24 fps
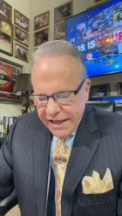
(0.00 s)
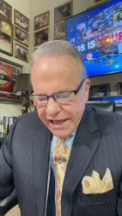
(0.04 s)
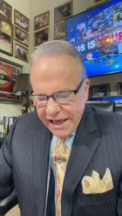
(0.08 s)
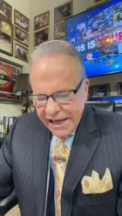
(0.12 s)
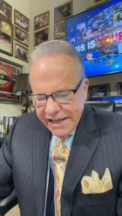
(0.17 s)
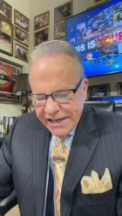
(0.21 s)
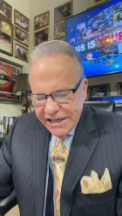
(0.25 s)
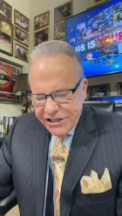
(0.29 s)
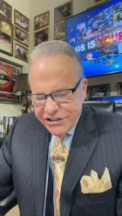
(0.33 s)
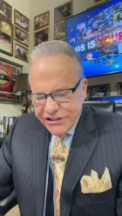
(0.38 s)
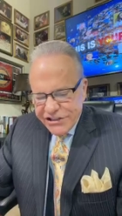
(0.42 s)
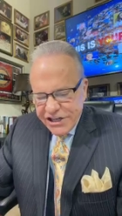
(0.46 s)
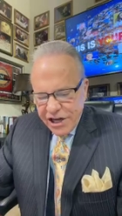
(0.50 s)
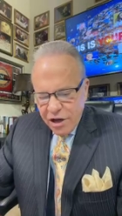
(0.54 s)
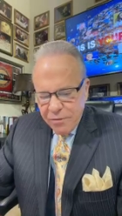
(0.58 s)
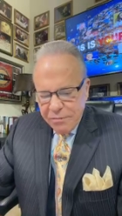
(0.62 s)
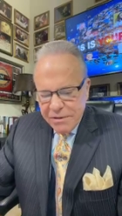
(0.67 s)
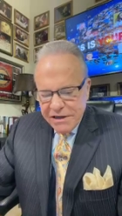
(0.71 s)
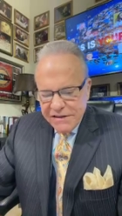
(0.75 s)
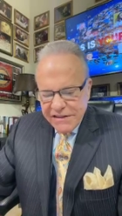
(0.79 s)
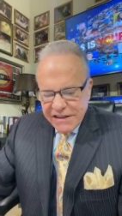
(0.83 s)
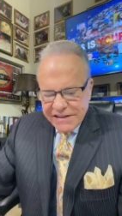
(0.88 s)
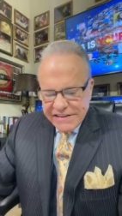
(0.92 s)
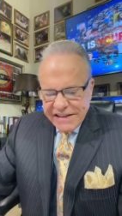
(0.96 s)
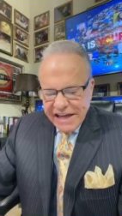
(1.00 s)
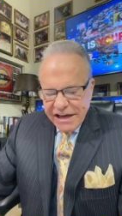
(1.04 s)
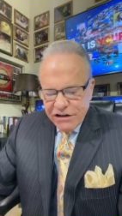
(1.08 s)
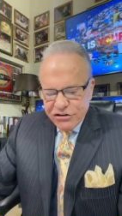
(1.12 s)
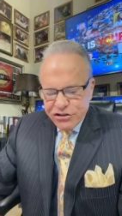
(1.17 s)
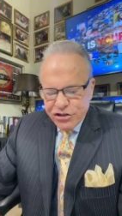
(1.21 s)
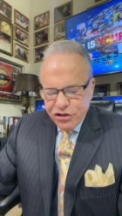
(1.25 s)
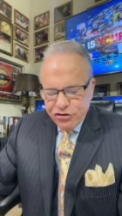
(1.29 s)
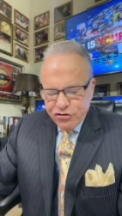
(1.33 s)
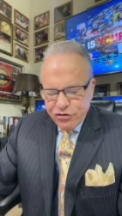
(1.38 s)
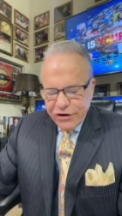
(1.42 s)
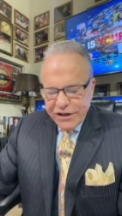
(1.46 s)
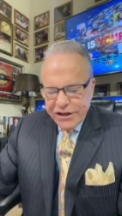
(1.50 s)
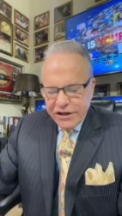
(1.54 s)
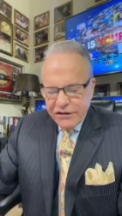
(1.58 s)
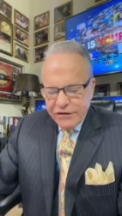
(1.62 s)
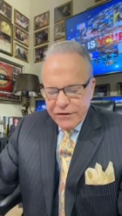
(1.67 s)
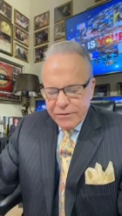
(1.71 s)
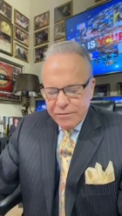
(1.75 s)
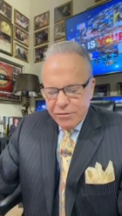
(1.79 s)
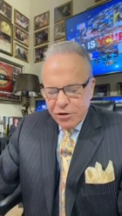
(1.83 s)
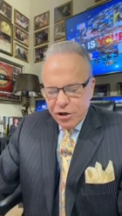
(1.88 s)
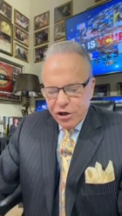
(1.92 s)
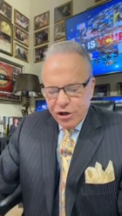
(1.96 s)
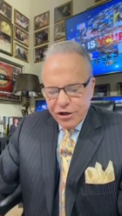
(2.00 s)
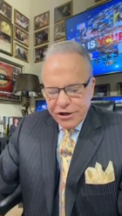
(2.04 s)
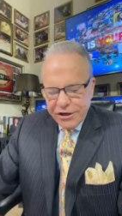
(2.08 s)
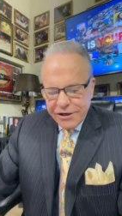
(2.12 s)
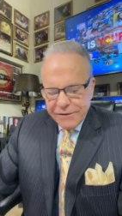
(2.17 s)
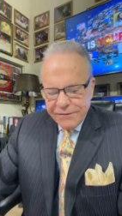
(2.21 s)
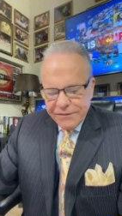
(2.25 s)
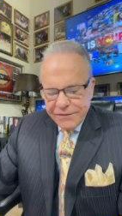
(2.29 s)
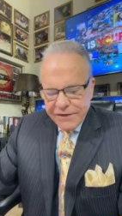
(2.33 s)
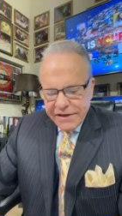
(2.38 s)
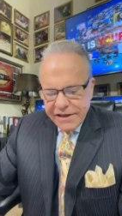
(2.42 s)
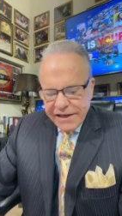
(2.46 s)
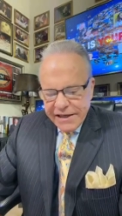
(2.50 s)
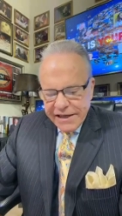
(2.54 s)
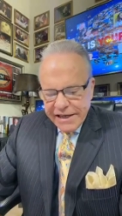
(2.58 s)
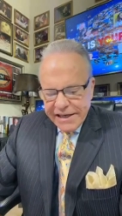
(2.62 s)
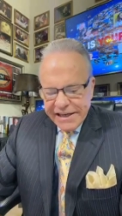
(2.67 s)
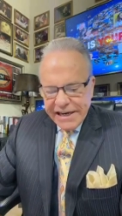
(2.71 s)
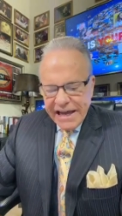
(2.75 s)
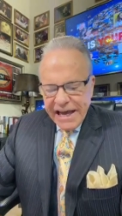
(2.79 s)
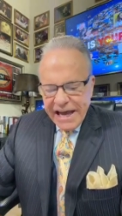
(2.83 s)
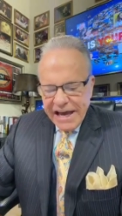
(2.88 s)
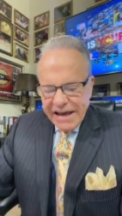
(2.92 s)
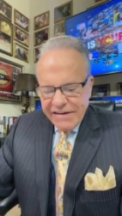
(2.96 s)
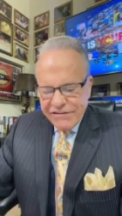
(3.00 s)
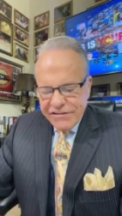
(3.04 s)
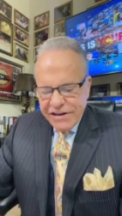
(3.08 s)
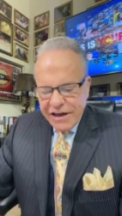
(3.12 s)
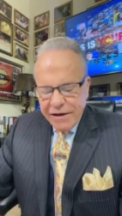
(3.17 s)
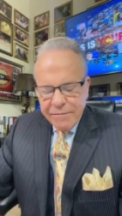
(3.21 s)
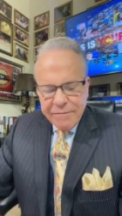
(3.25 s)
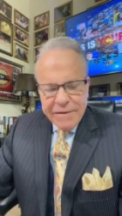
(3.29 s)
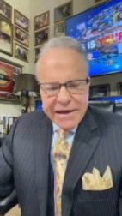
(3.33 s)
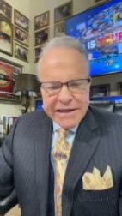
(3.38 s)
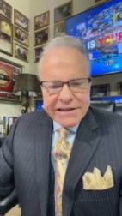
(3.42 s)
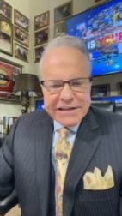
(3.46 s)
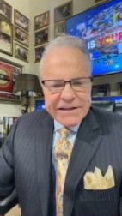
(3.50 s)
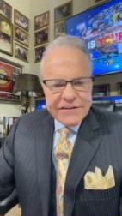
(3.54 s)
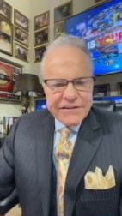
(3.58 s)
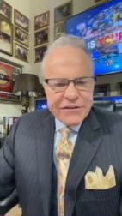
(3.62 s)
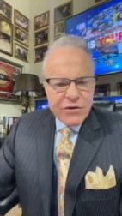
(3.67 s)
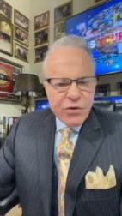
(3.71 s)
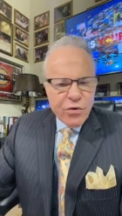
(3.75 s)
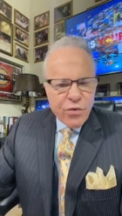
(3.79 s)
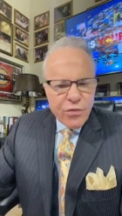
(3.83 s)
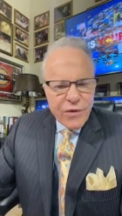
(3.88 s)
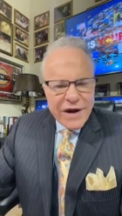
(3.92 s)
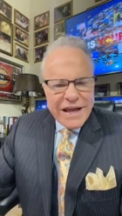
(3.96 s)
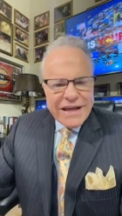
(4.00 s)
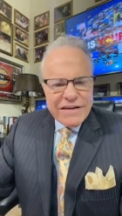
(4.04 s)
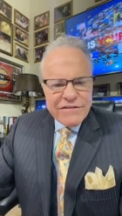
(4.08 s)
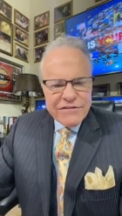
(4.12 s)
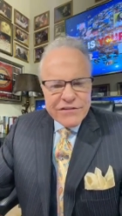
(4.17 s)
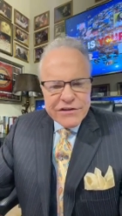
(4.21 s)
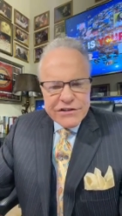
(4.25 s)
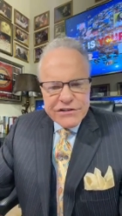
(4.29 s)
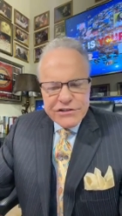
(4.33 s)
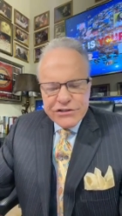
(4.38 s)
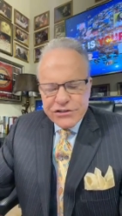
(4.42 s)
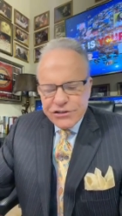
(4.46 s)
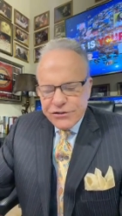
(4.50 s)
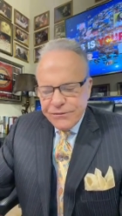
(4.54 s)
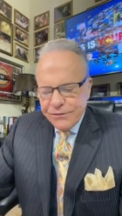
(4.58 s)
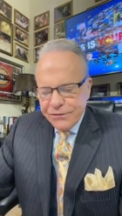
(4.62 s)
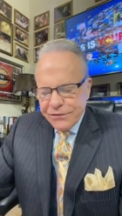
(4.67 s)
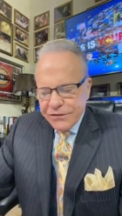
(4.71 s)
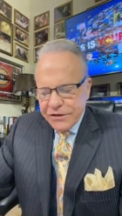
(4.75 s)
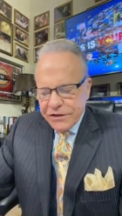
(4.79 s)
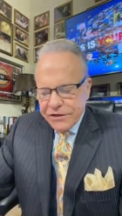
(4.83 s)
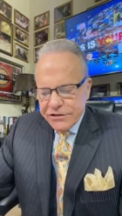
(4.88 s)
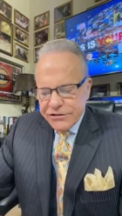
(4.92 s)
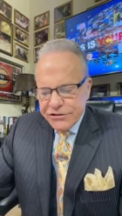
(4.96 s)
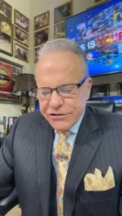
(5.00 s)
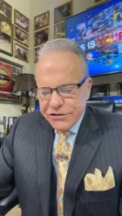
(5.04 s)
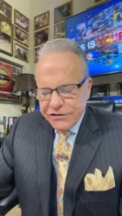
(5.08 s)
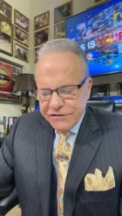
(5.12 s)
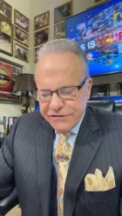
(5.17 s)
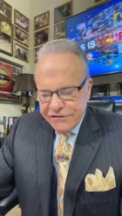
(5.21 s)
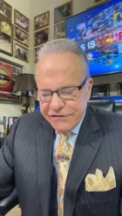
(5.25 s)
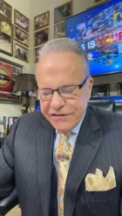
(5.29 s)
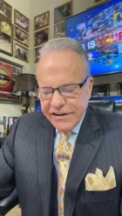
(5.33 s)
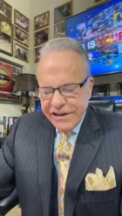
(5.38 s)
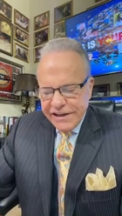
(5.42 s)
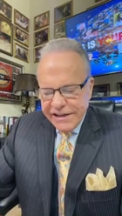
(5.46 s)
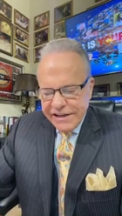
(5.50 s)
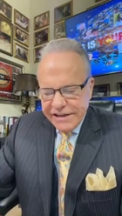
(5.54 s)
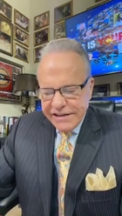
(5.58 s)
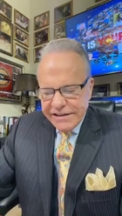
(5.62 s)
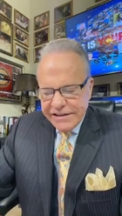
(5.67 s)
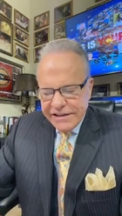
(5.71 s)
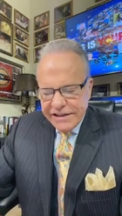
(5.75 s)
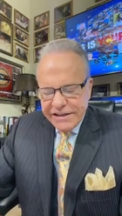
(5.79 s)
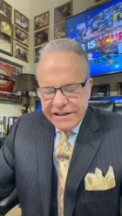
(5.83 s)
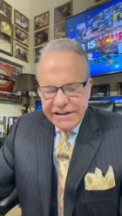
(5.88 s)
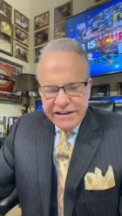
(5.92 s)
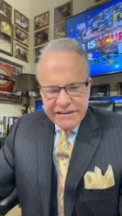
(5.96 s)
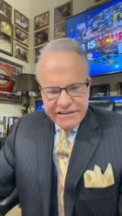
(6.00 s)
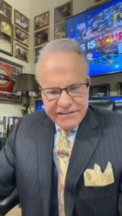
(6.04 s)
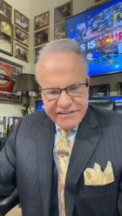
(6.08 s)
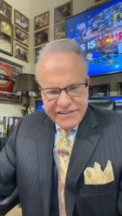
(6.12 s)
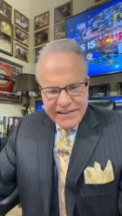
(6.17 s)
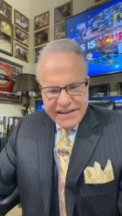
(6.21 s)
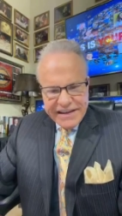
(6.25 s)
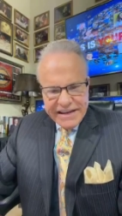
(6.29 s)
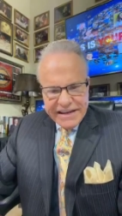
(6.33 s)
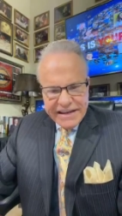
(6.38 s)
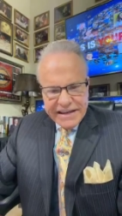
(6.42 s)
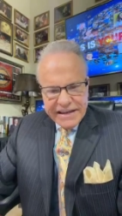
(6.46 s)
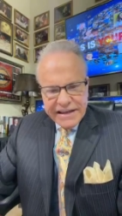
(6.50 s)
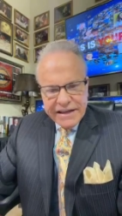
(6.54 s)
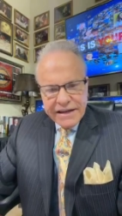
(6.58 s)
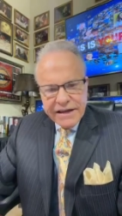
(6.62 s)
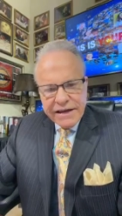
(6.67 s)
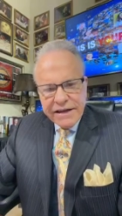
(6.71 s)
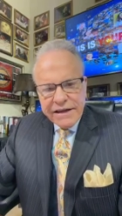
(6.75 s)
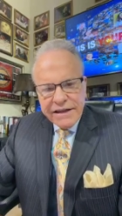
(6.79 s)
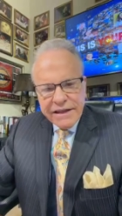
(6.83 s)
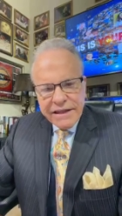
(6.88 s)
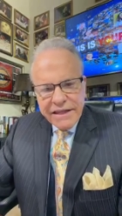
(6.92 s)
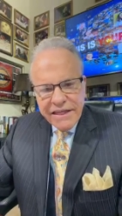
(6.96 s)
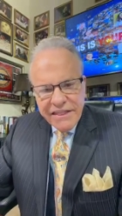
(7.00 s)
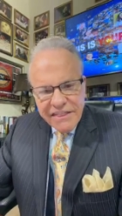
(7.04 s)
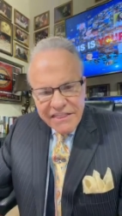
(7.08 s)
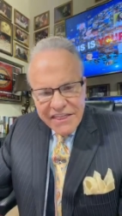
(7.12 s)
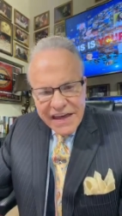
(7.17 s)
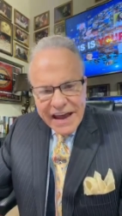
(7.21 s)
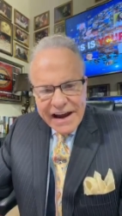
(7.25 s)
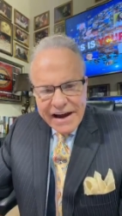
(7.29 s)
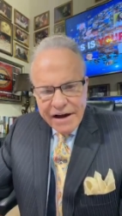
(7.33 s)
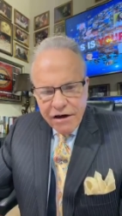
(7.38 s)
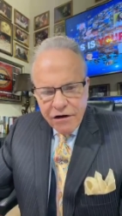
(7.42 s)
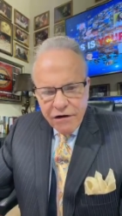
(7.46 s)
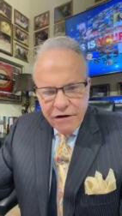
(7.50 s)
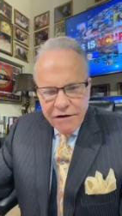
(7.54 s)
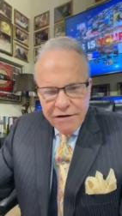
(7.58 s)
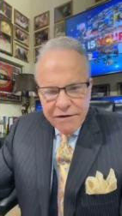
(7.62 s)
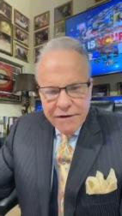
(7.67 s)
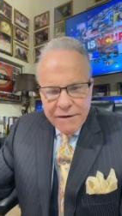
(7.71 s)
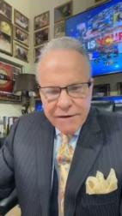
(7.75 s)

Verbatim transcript: And it shall be that thou shalt drink of the brook, and I have commanded the ravens to feed thee there.